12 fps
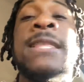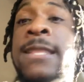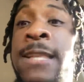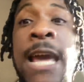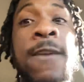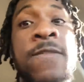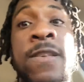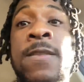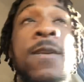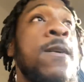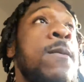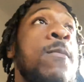life is
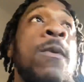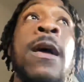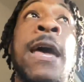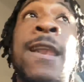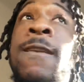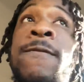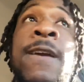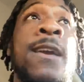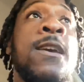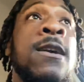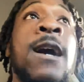elevating.